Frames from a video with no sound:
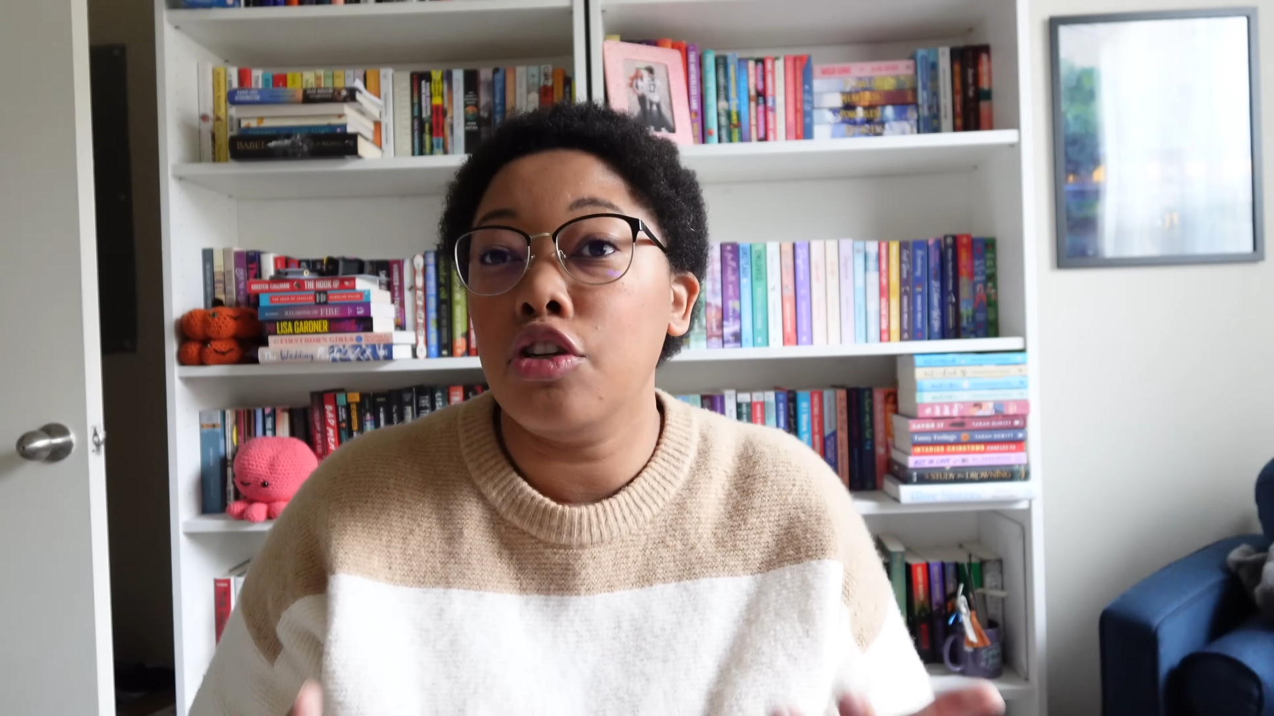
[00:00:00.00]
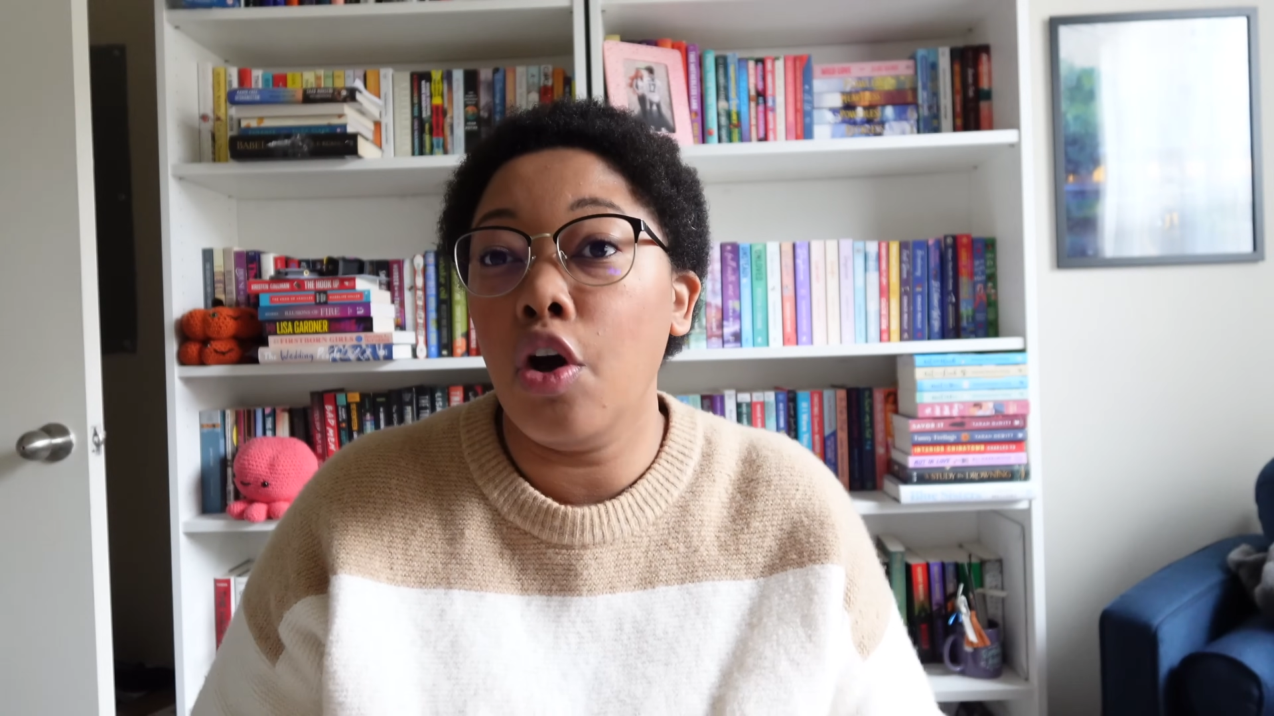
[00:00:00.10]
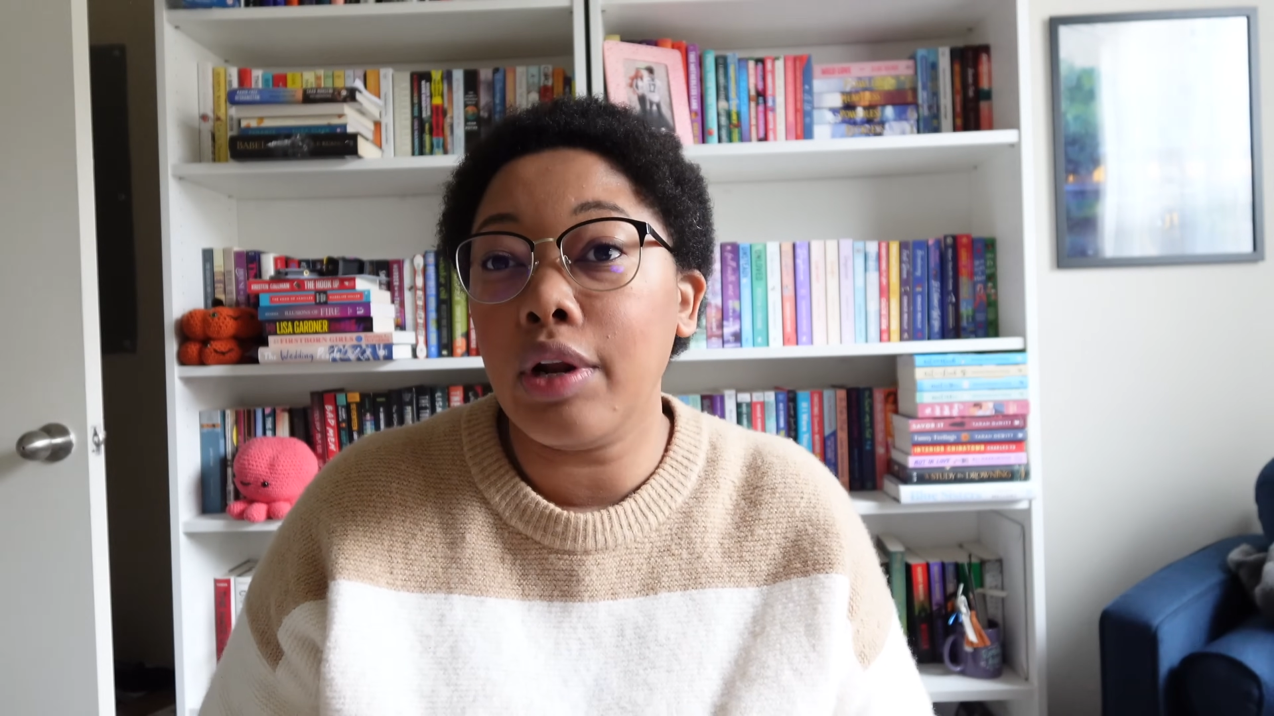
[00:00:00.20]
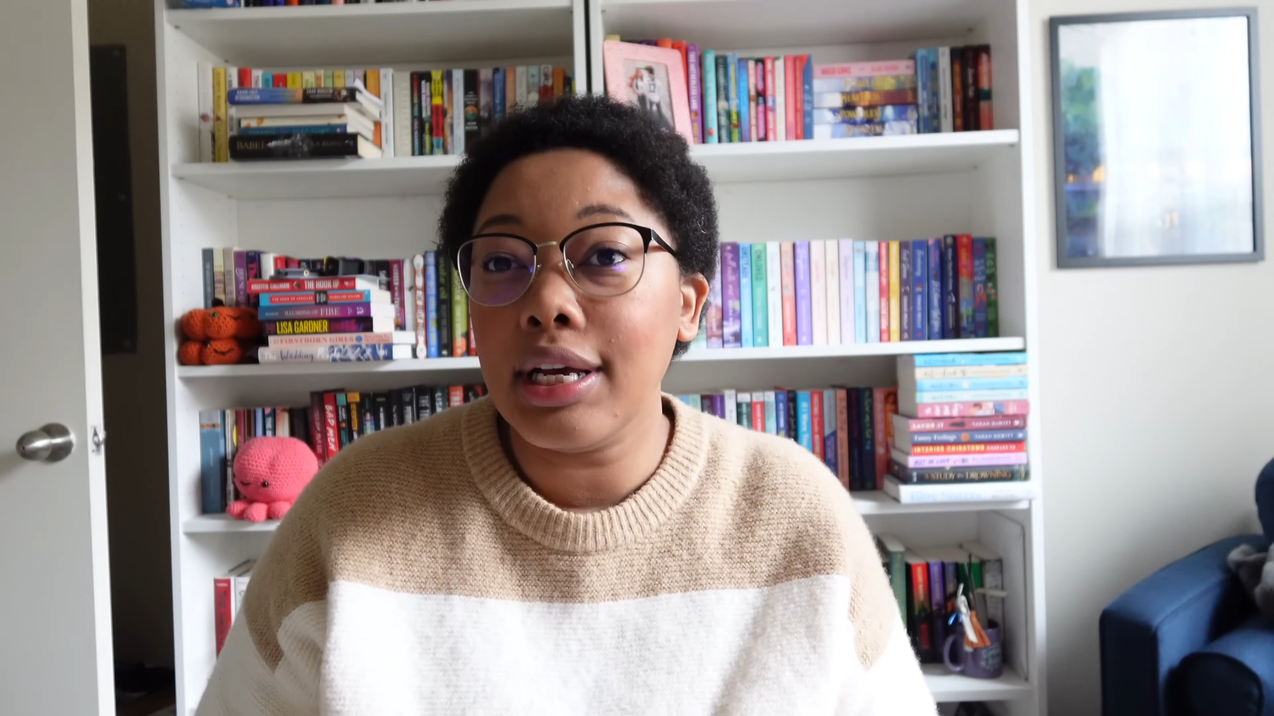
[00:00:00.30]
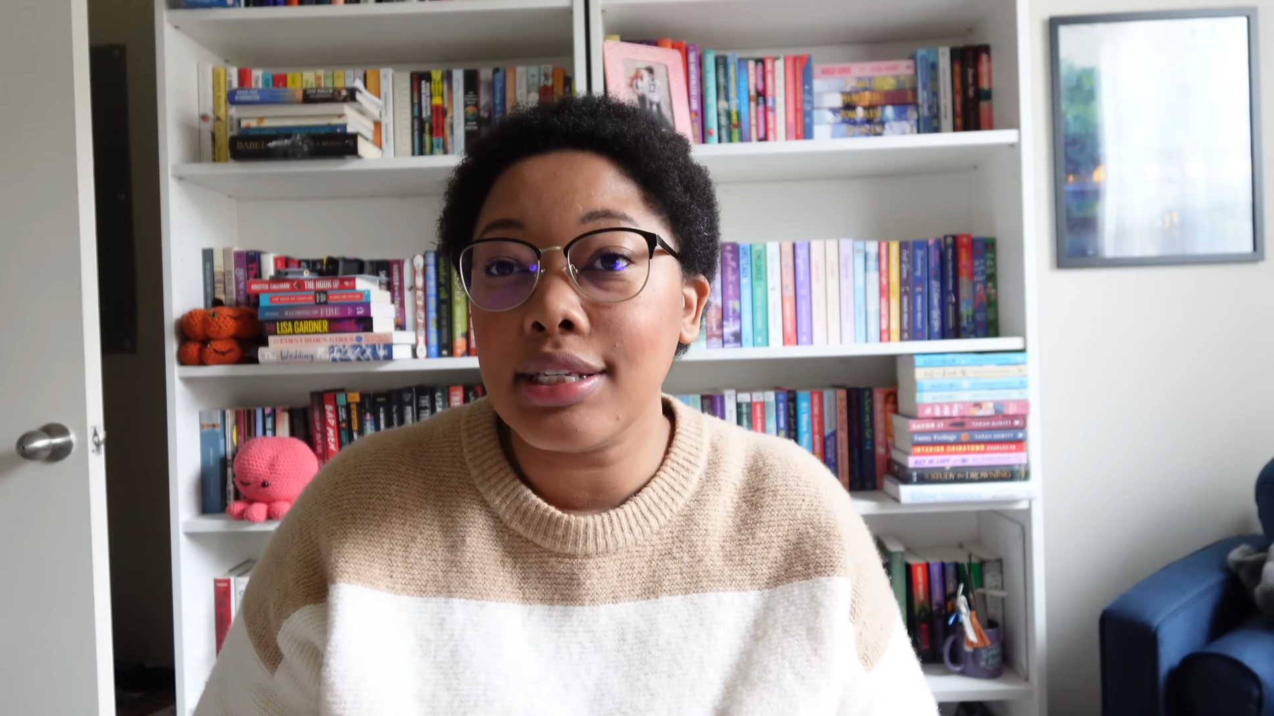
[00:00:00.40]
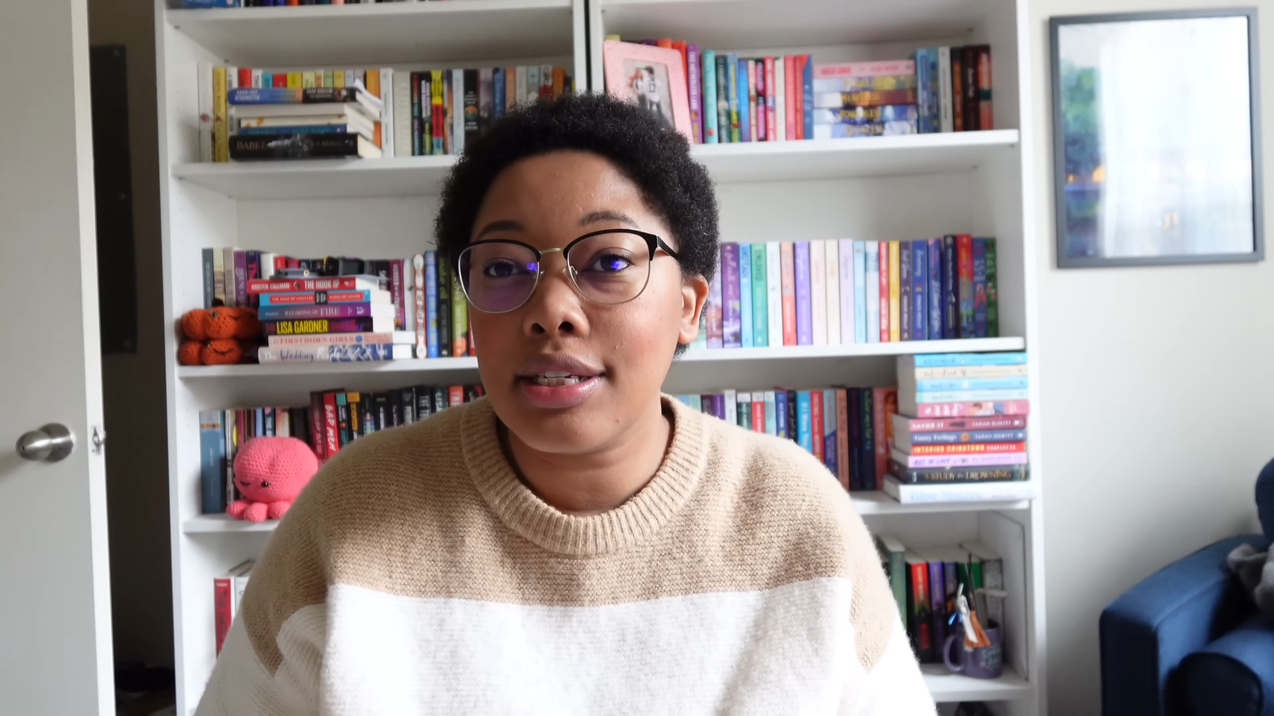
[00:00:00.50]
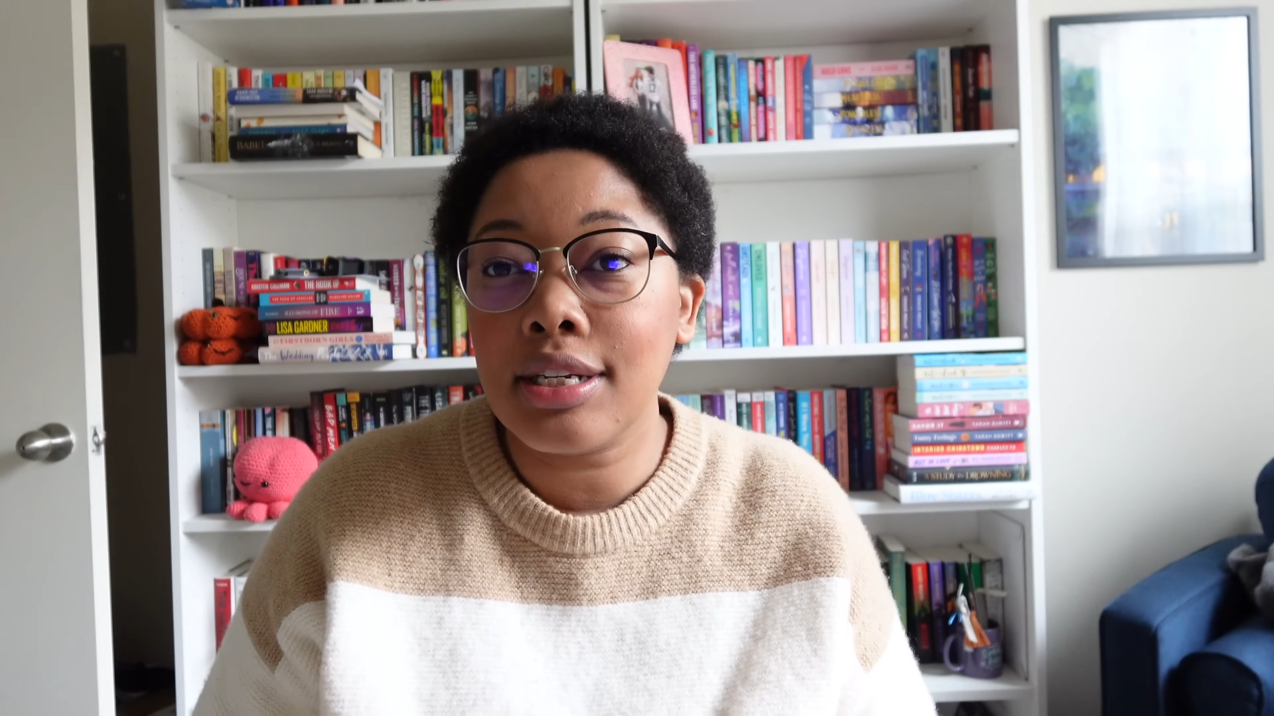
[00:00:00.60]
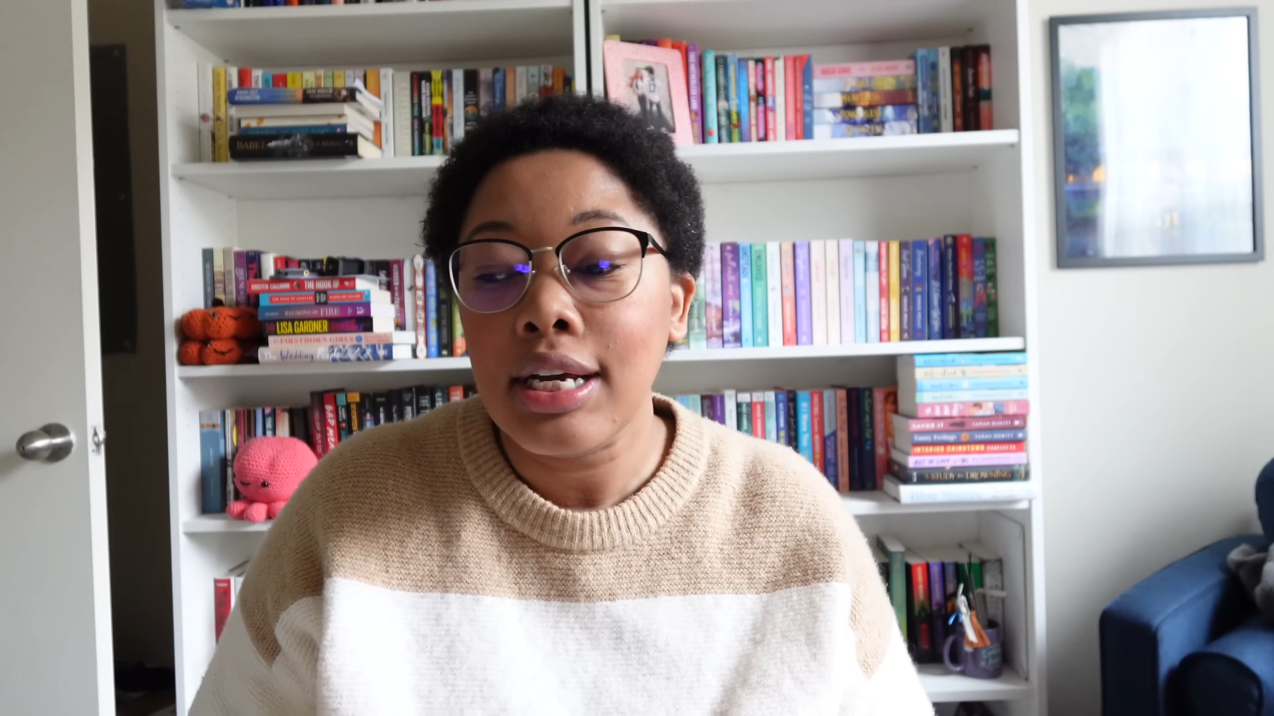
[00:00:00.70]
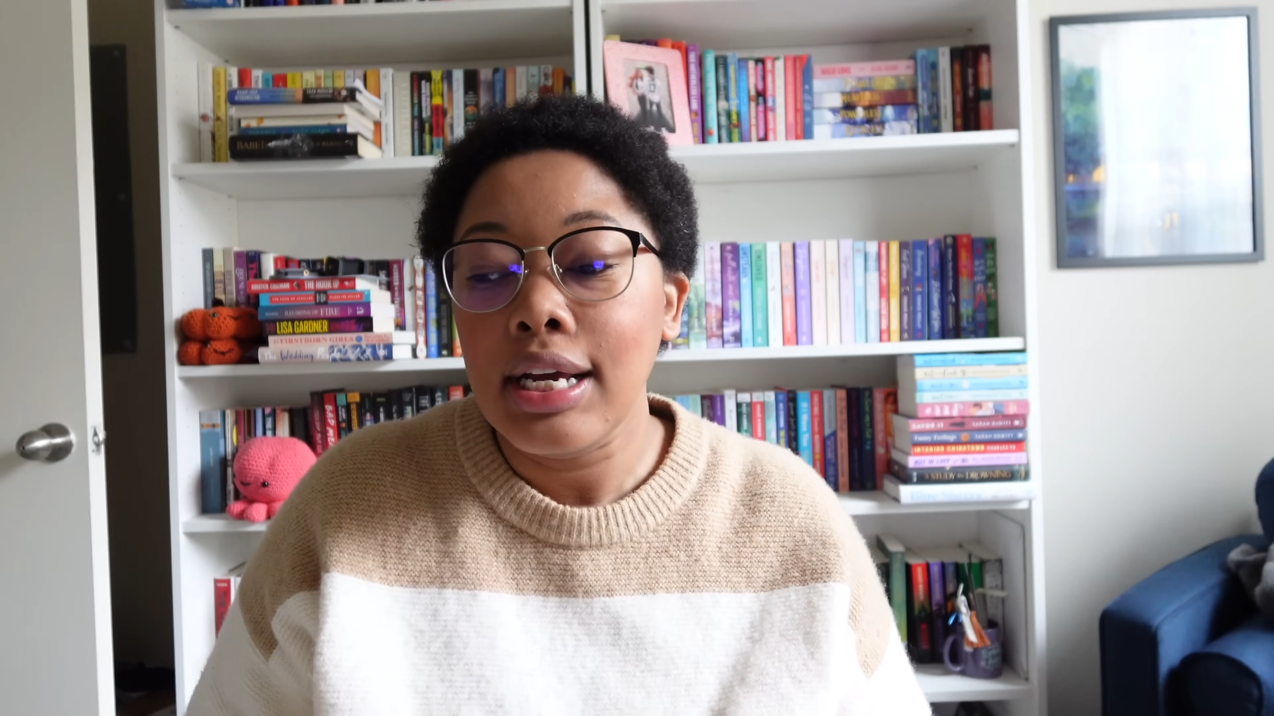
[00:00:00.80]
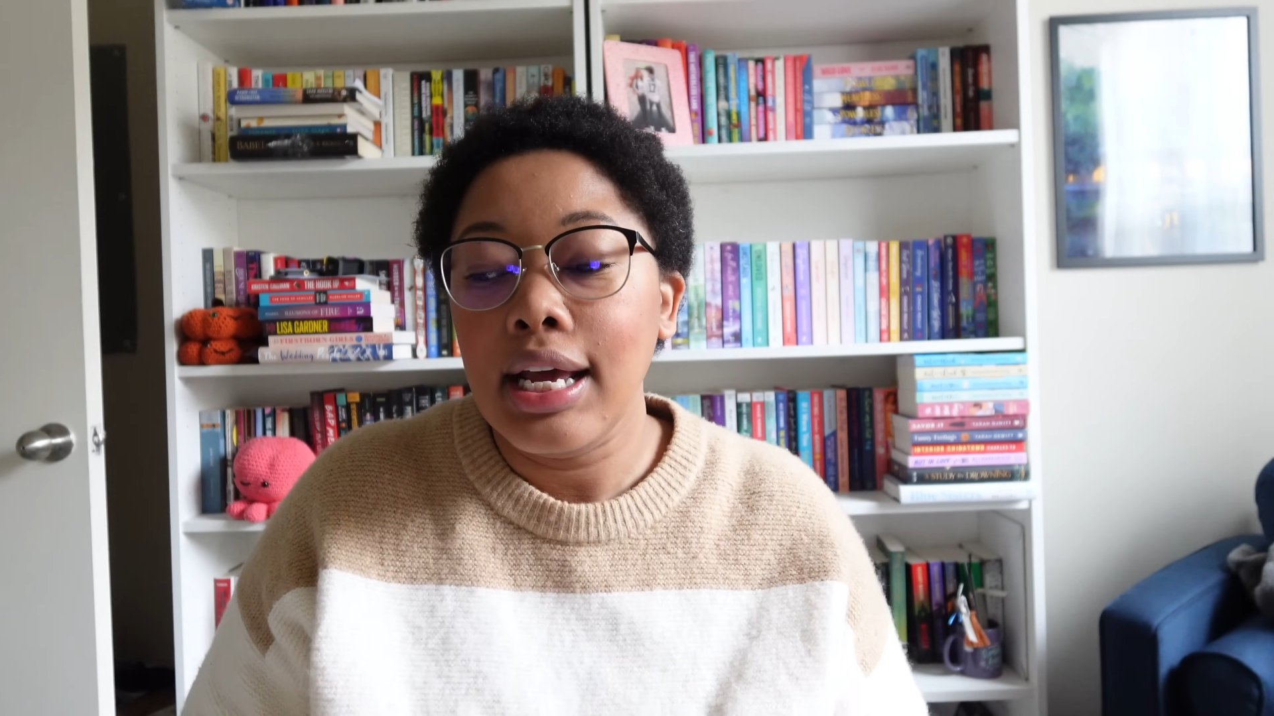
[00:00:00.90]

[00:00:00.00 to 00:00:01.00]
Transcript: noticed